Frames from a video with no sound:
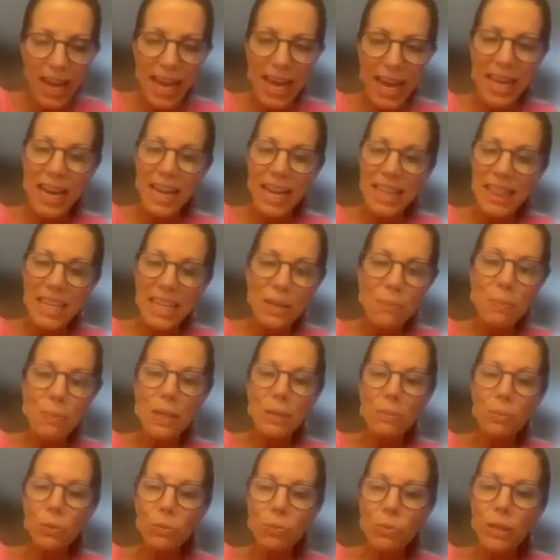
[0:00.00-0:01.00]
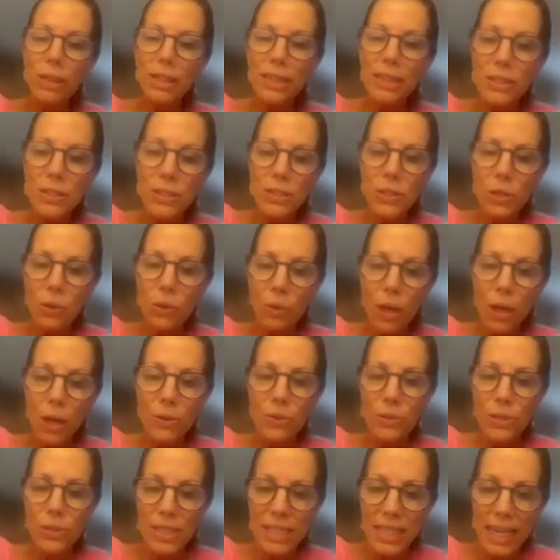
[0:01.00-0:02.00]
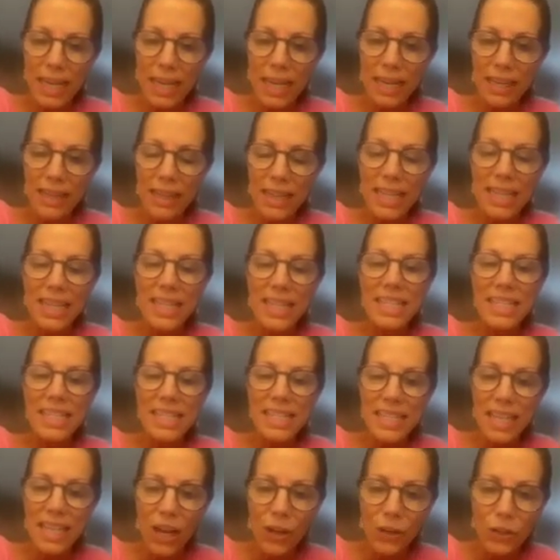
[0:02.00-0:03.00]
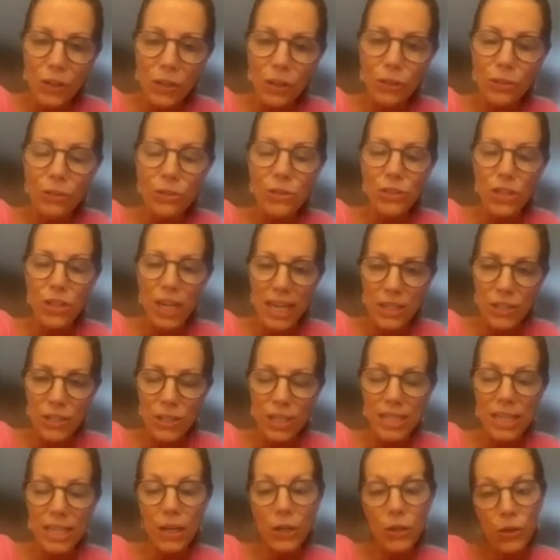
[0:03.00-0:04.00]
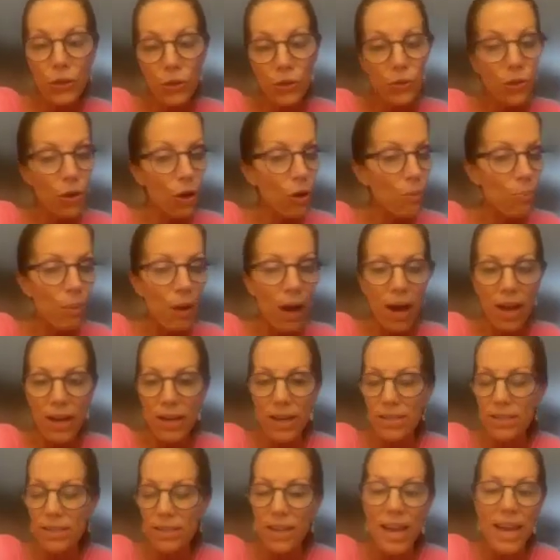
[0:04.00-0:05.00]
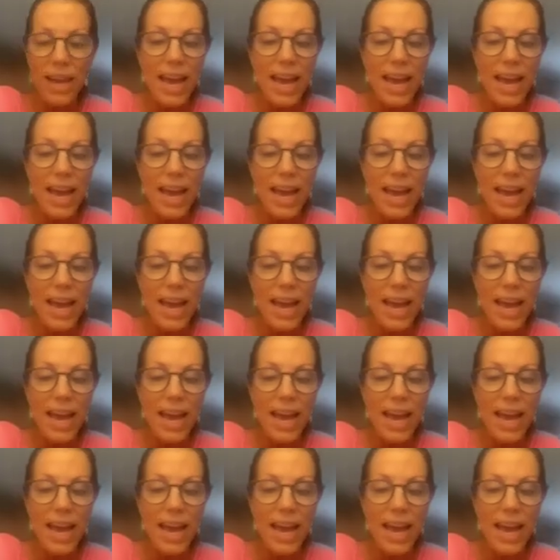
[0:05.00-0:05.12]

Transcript: And I think people really just don't understand the cellular changes that occur in our bodies